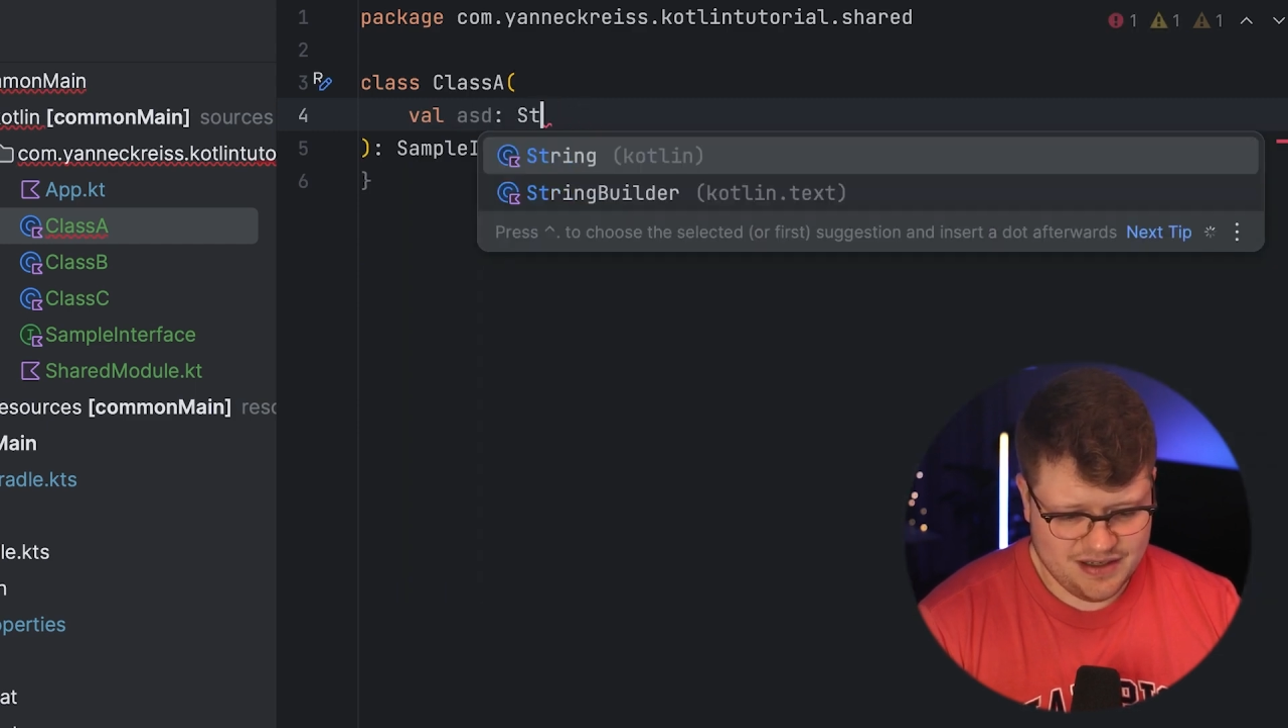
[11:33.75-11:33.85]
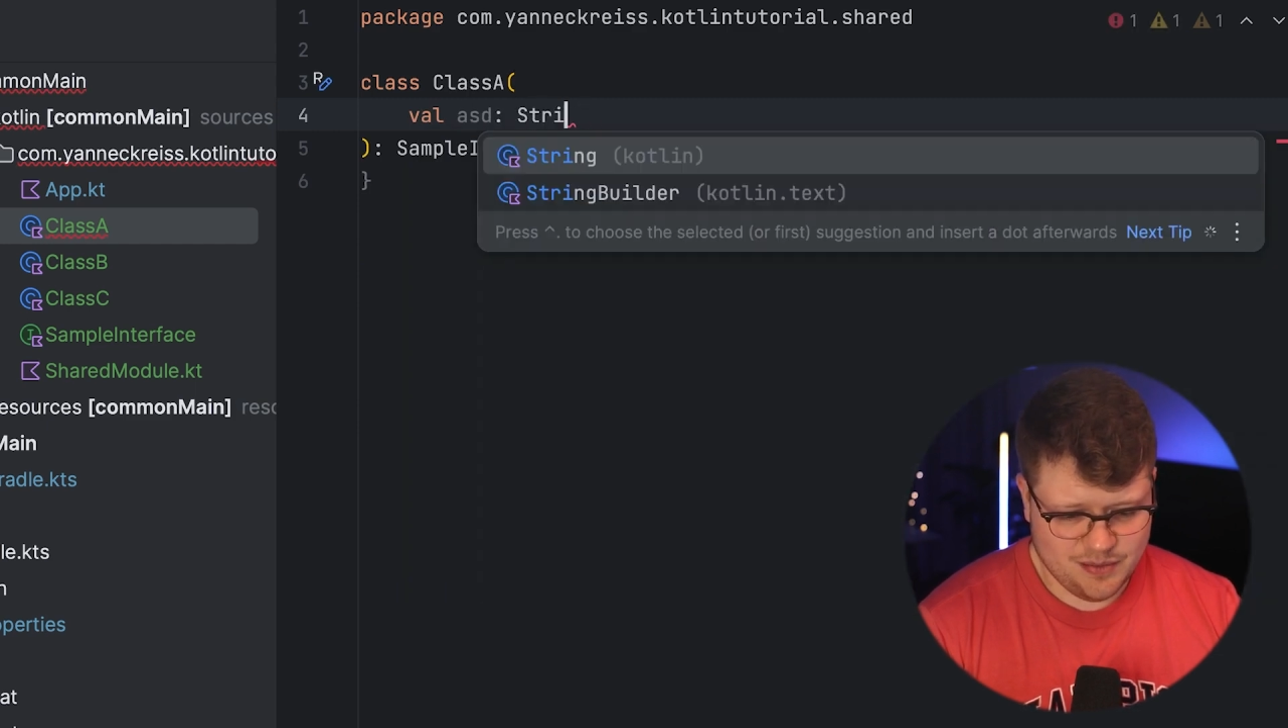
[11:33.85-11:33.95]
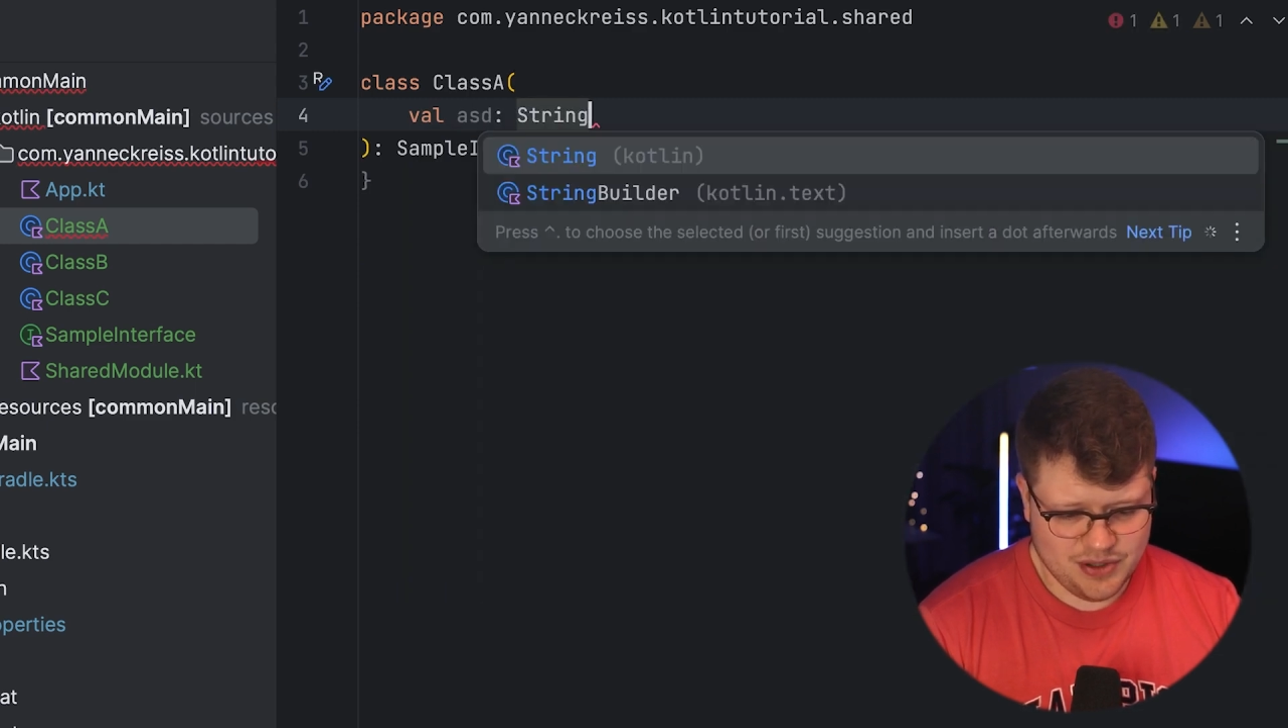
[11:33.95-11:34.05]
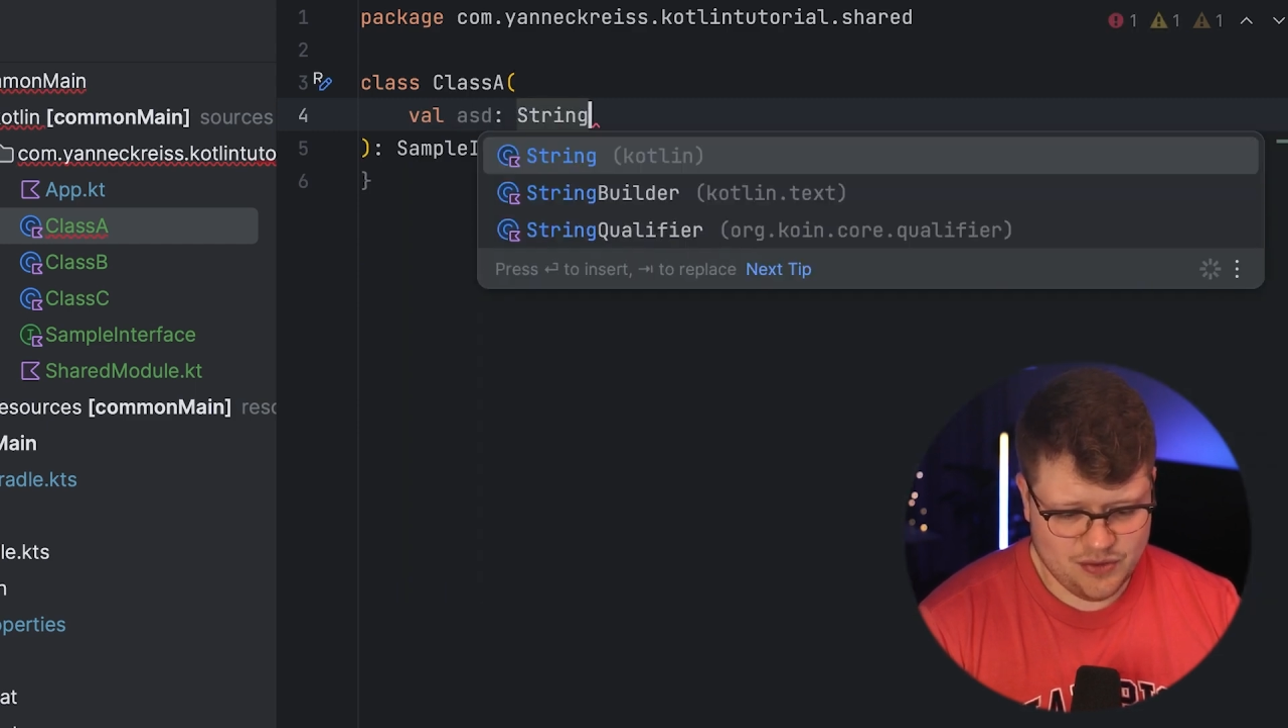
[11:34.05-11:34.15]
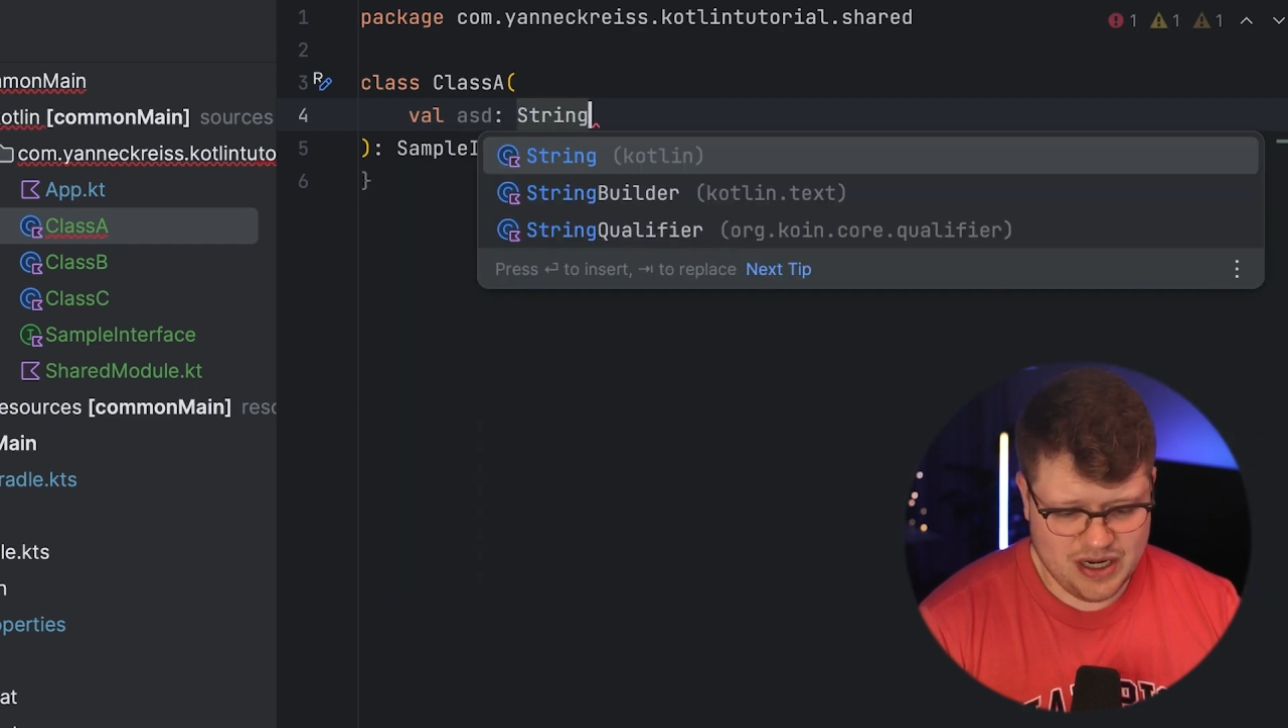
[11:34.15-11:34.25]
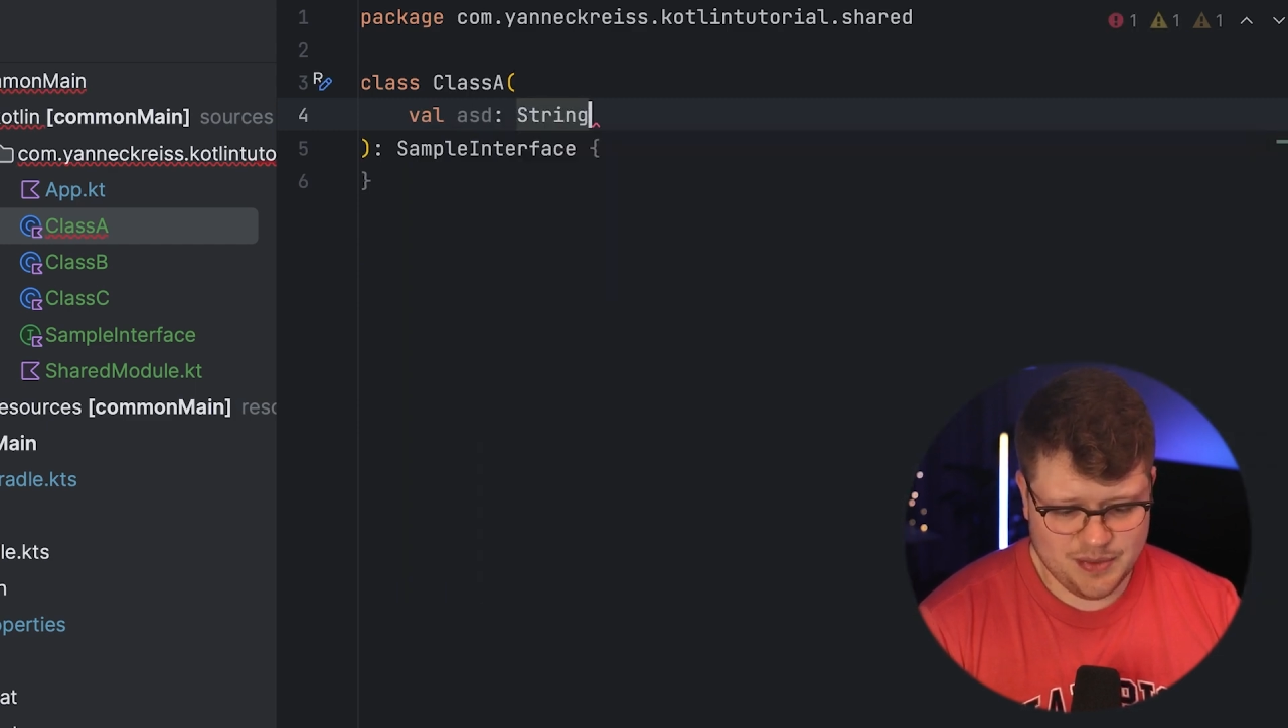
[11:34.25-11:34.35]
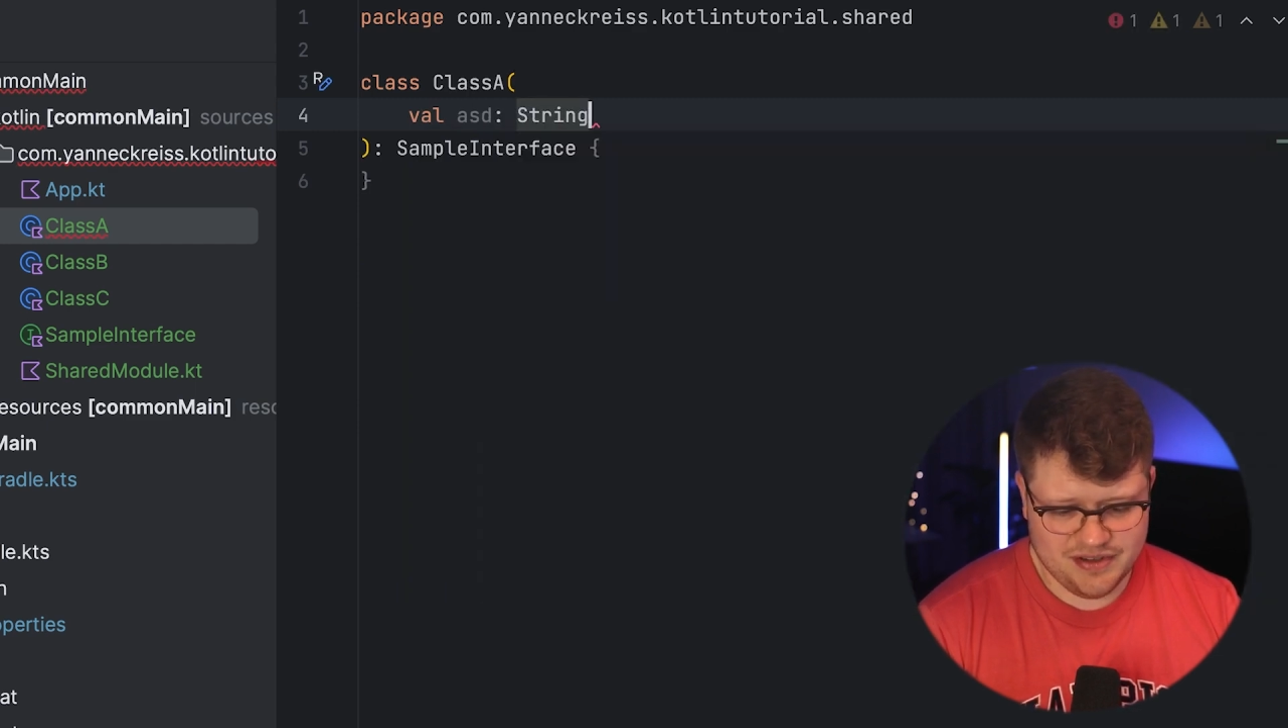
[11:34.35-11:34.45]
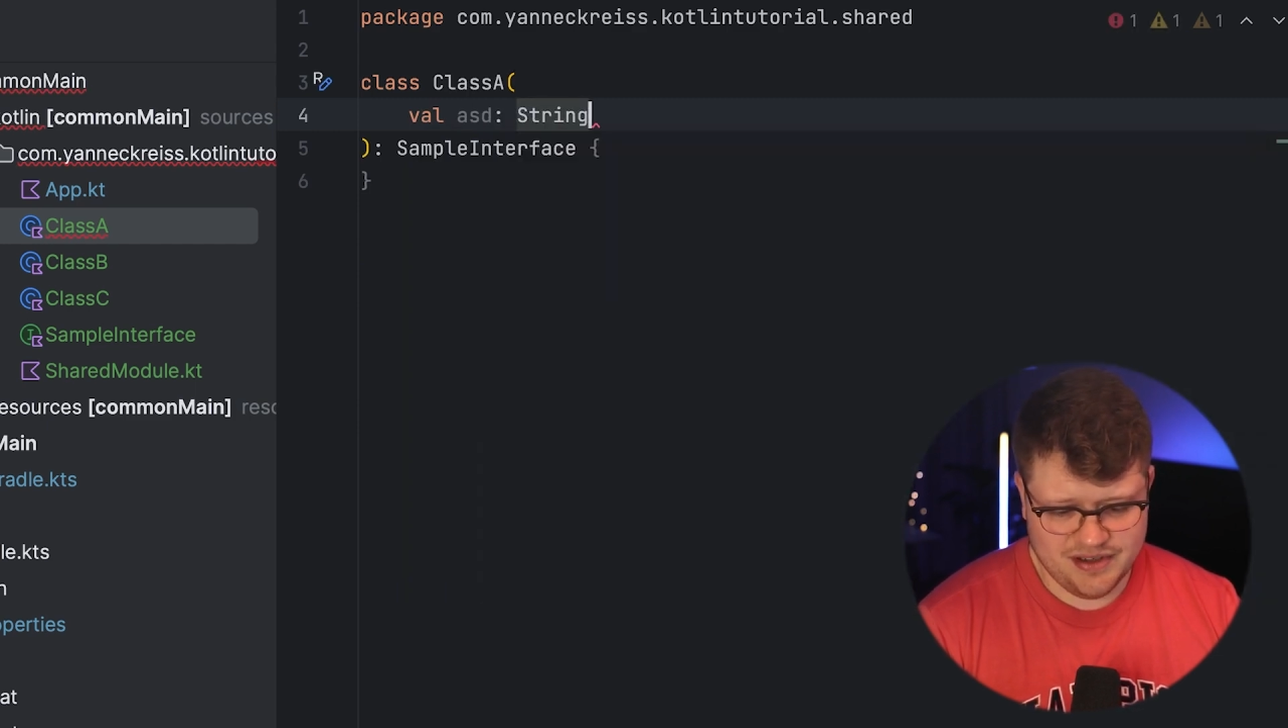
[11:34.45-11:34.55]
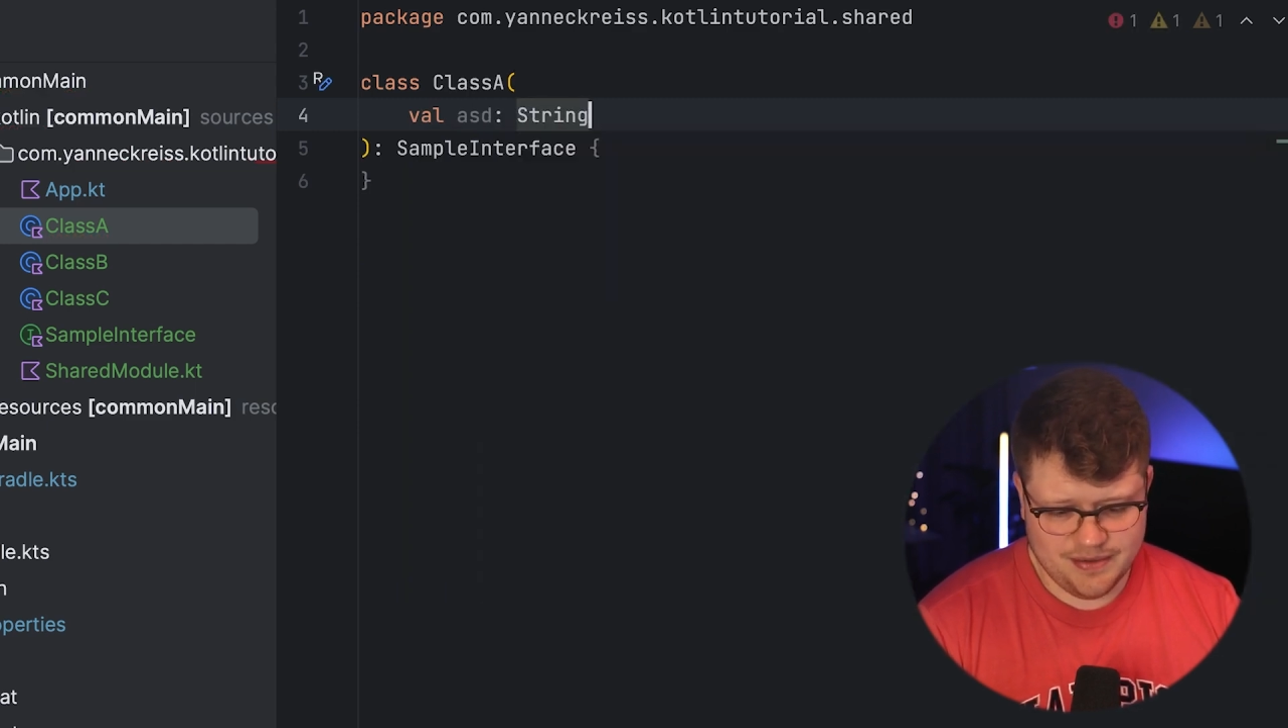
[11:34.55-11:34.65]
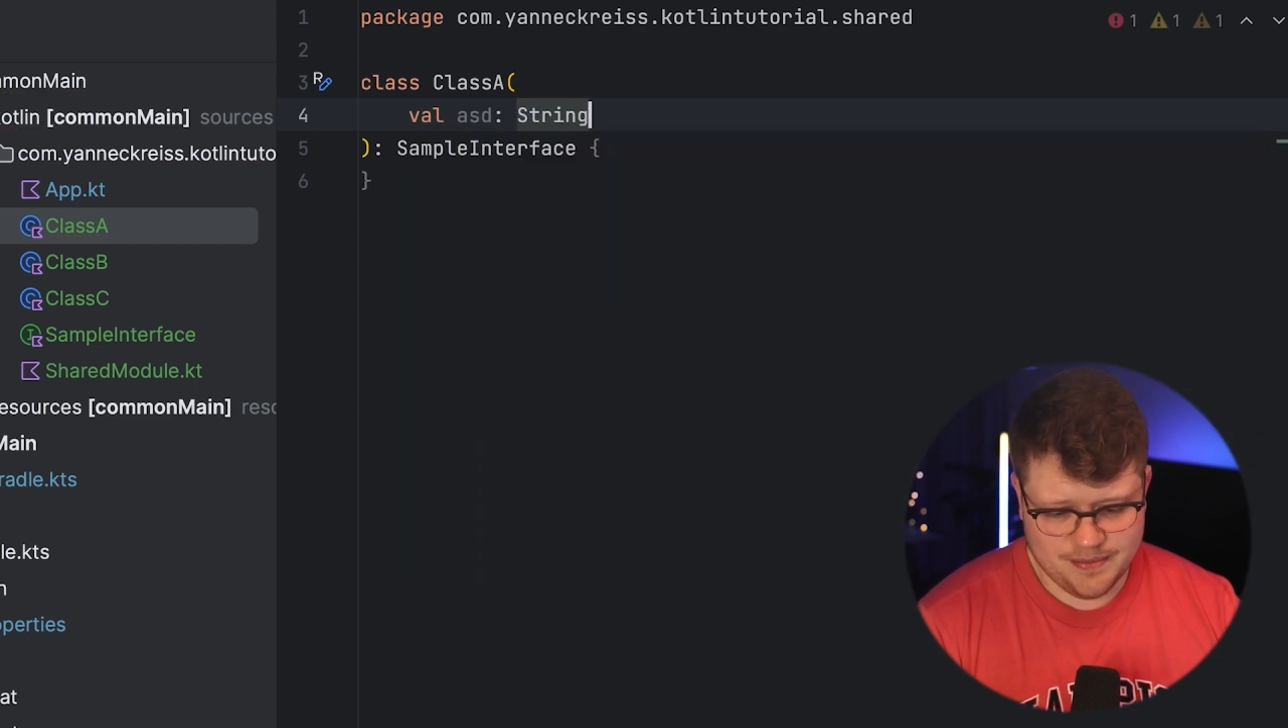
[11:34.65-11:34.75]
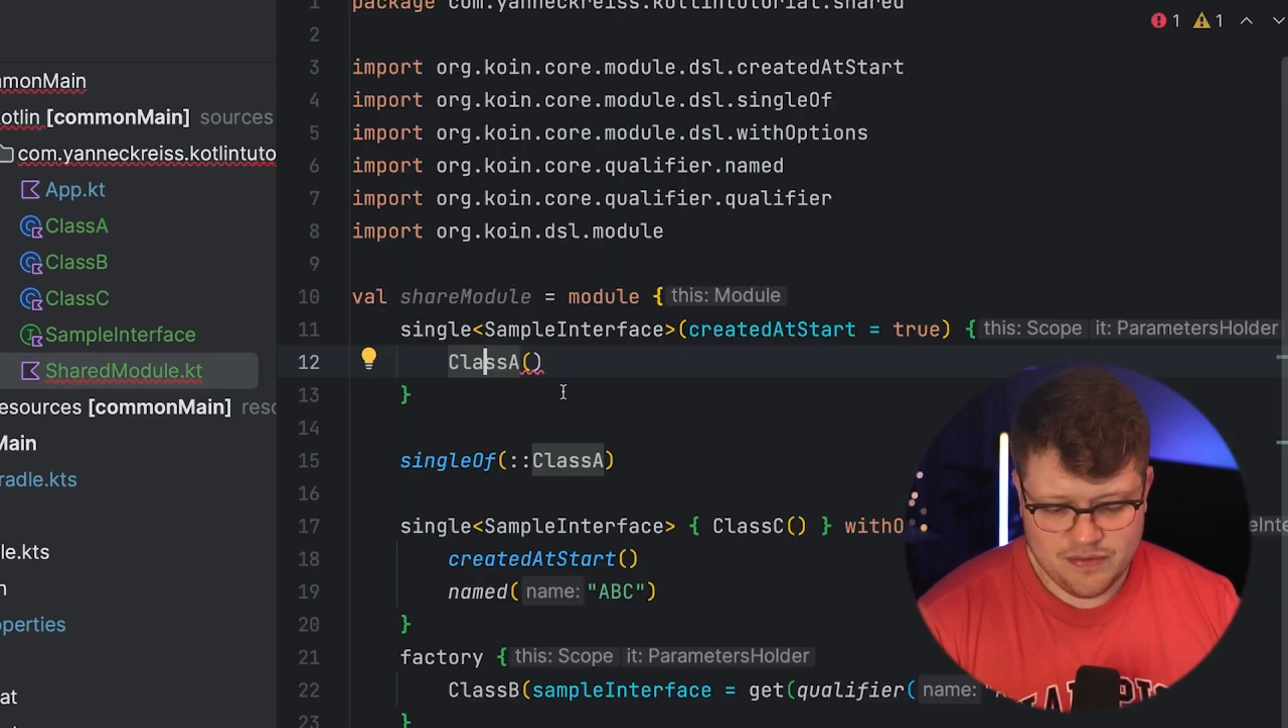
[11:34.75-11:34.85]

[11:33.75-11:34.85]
a parameter?